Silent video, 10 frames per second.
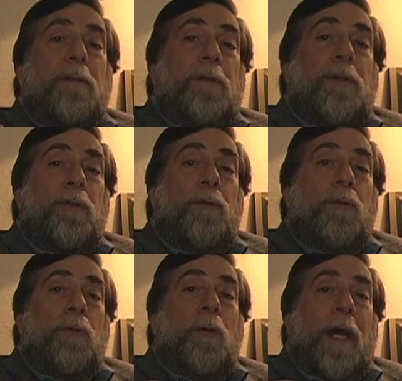
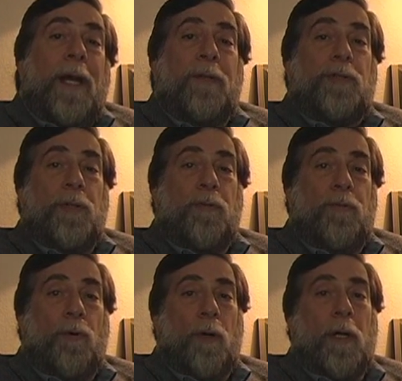to ask you
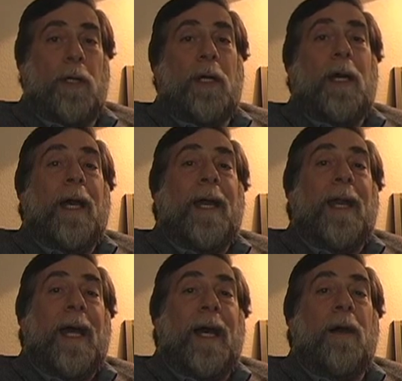for and
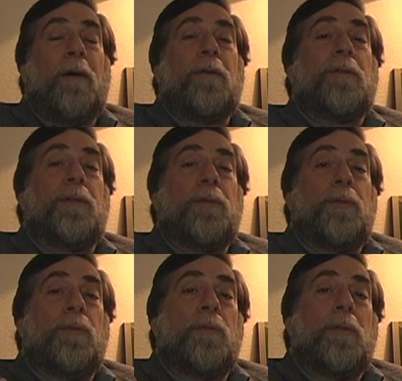how
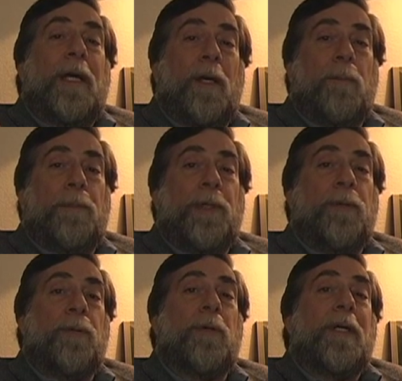to help
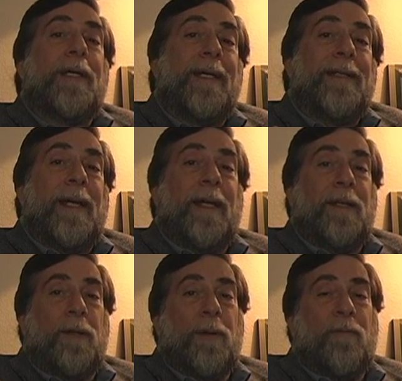you in
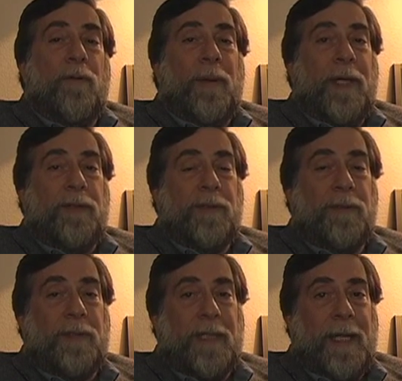getting your
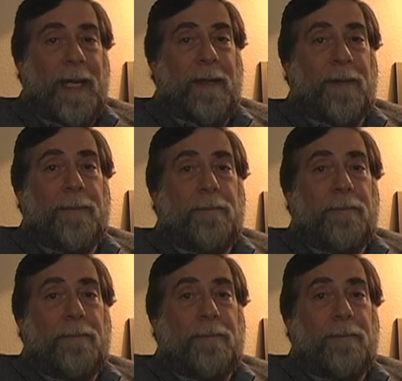information together.